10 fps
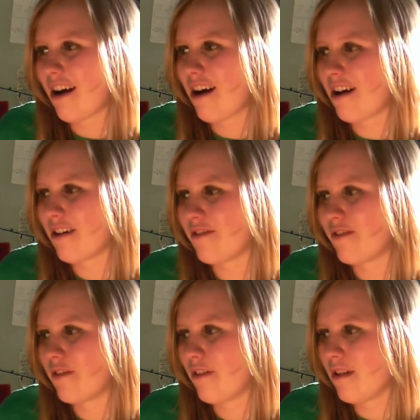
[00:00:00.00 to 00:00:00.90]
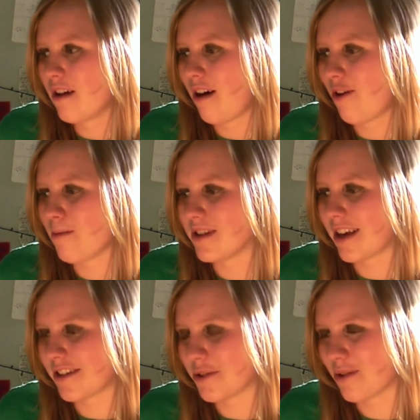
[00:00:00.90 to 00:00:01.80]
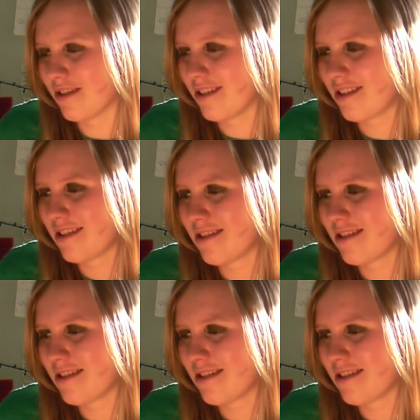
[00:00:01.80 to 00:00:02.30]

of a homosexual.